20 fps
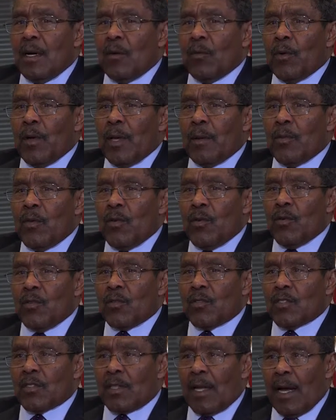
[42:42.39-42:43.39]
William
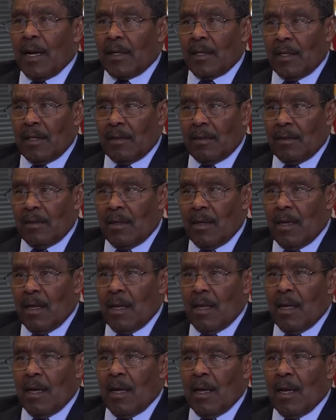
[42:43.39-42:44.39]
Hughes Stockton
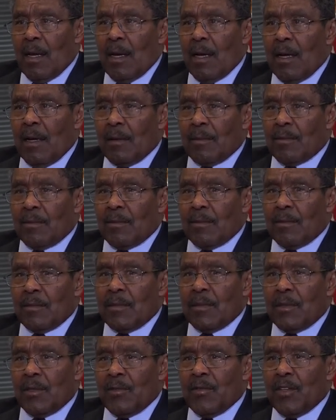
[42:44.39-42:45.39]

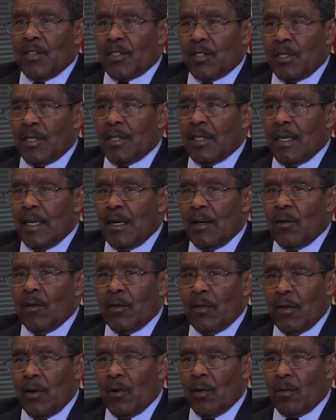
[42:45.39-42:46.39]
division
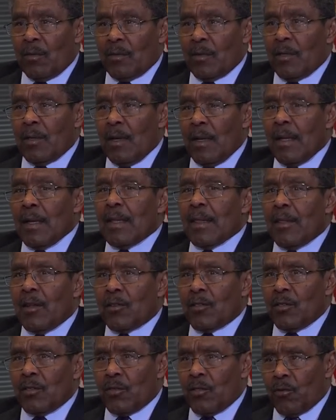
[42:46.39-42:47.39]
on their
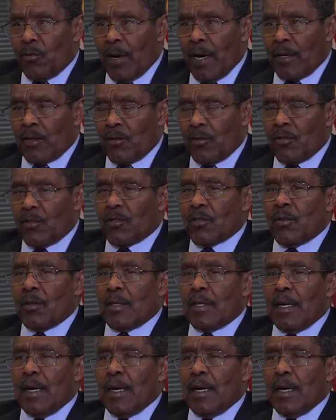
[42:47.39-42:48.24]
directors.